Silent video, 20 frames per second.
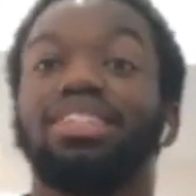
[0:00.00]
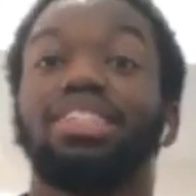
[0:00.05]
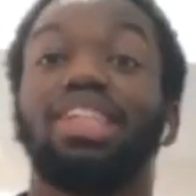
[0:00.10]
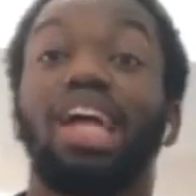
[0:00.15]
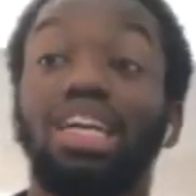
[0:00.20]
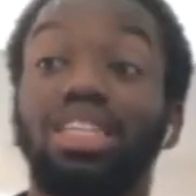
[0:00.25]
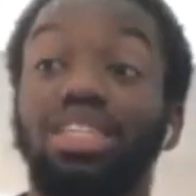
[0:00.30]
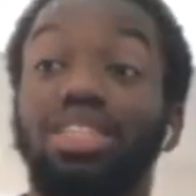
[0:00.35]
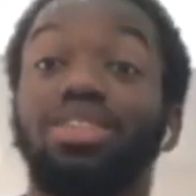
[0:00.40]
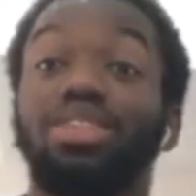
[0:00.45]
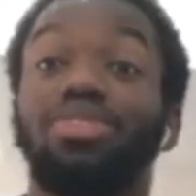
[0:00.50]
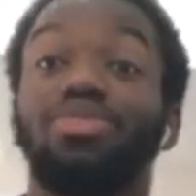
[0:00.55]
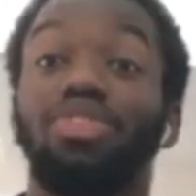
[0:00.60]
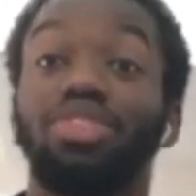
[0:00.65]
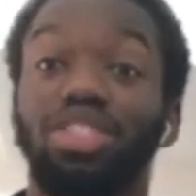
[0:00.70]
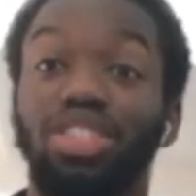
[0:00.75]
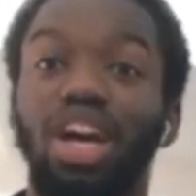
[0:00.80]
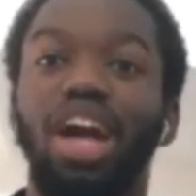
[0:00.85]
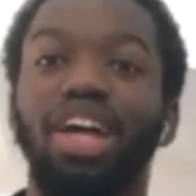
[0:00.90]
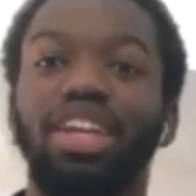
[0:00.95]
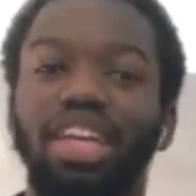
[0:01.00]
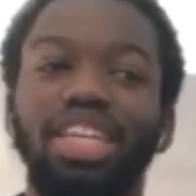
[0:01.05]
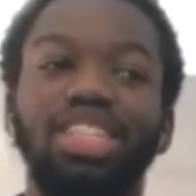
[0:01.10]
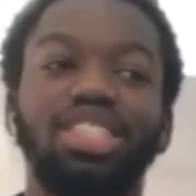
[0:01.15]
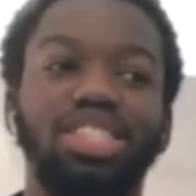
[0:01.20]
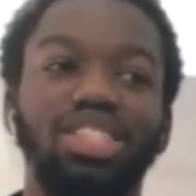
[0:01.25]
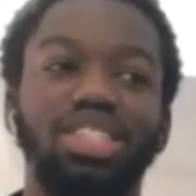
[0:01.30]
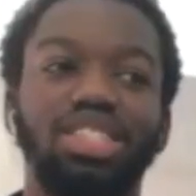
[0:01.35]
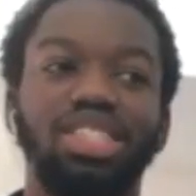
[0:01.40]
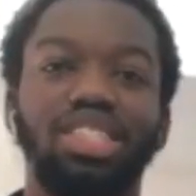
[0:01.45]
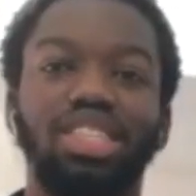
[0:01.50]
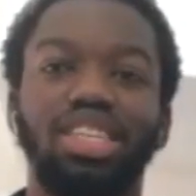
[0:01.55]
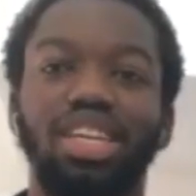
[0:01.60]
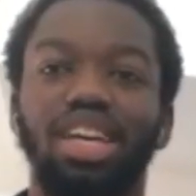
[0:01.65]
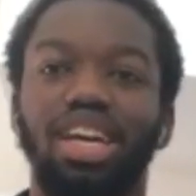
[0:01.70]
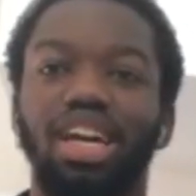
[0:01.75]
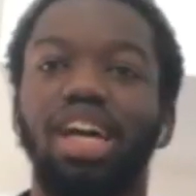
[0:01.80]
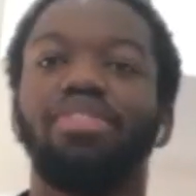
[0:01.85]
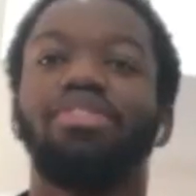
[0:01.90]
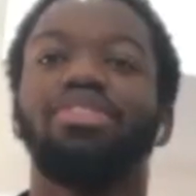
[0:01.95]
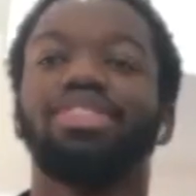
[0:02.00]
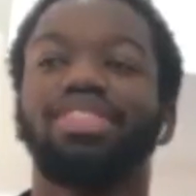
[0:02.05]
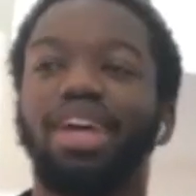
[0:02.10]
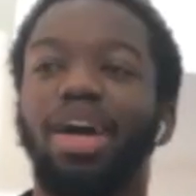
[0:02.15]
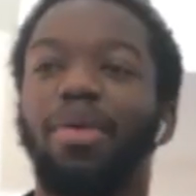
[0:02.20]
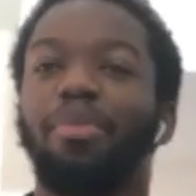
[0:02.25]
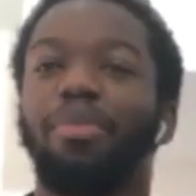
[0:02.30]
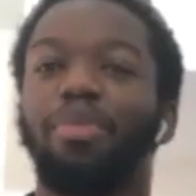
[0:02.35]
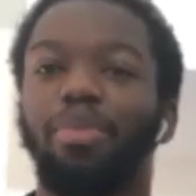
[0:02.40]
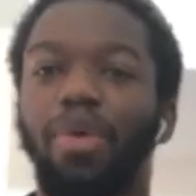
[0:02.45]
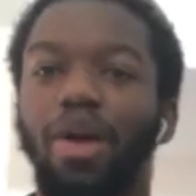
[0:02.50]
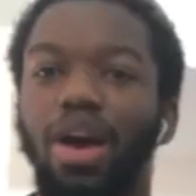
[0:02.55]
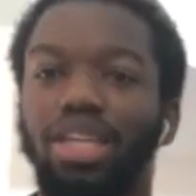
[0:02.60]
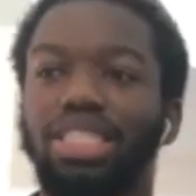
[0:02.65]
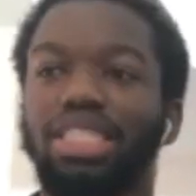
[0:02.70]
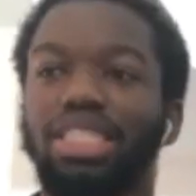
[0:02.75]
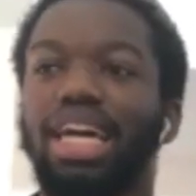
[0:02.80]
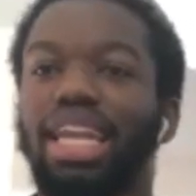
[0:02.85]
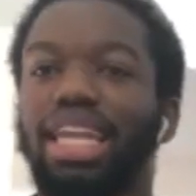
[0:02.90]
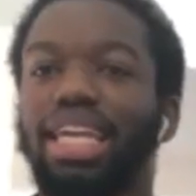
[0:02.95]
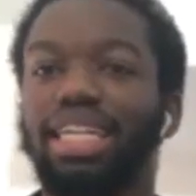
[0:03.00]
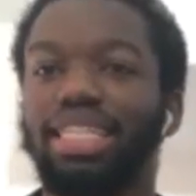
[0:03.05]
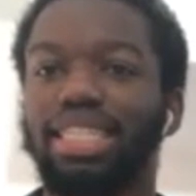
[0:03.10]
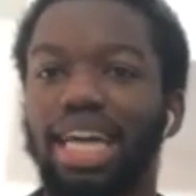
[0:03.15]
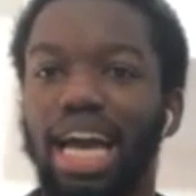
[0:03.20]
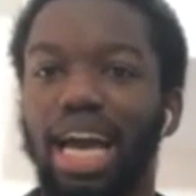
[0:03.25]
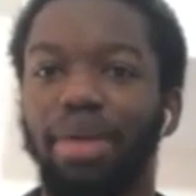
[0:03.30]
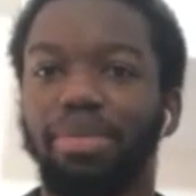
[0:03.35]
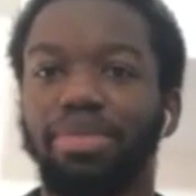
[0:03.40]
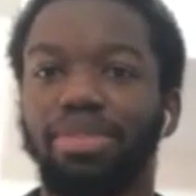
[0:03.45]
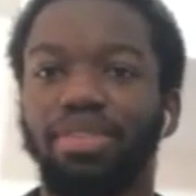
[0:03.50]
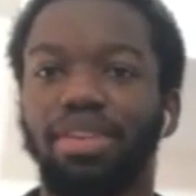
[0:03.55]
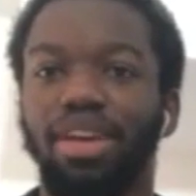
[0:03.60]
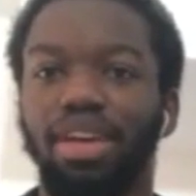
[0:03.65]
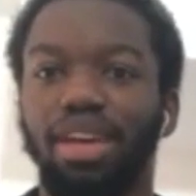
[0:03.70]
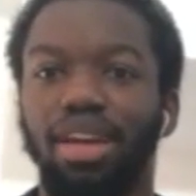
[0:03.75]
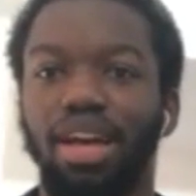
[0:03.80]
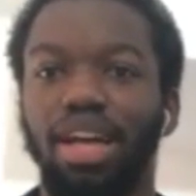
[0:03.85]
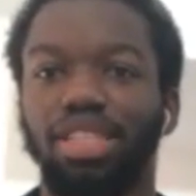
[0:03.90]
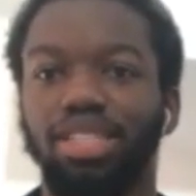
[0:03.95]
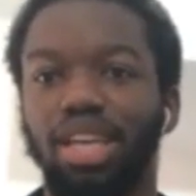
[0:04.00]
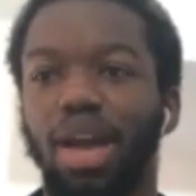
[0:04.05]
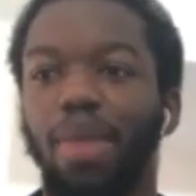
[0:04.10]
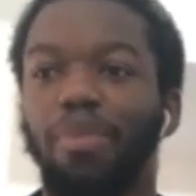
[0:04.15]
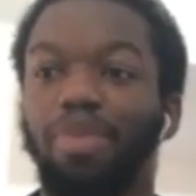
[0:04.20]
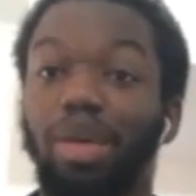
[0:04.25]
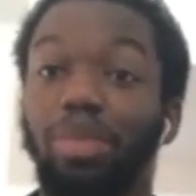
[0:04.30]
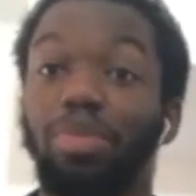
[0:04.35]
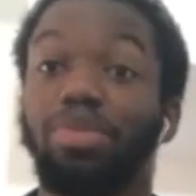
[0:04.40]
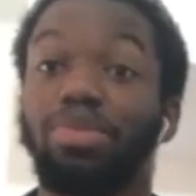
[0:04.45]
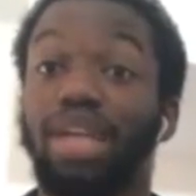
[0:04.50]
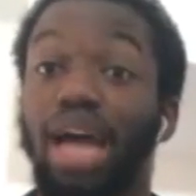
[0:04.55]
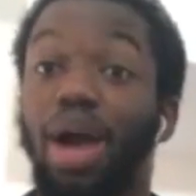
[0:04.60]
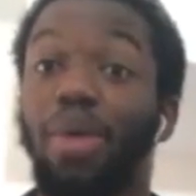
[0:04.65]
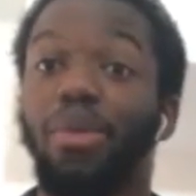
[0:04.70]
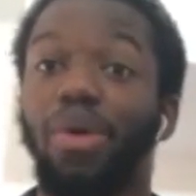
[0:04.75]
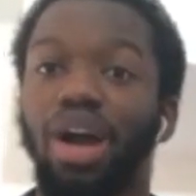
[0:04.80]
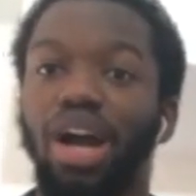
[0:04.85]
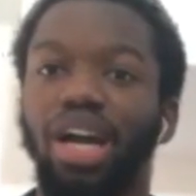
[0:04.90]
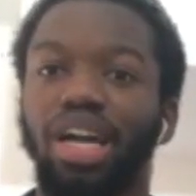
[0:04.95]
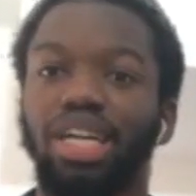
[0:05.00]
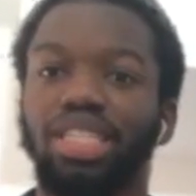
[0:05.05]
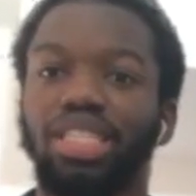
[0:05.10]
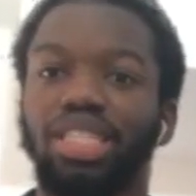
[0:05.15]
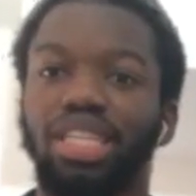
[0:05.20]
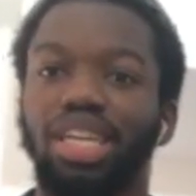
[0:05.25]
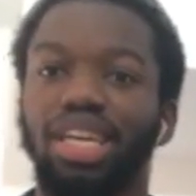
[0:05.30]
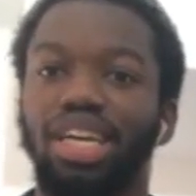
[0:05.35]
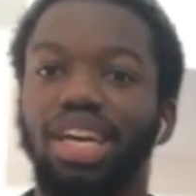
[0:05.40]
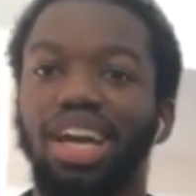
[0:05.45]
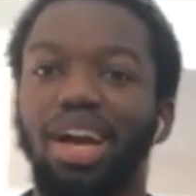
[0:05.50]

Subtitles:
That's for certain issues and for certain personality types and certain people, that works.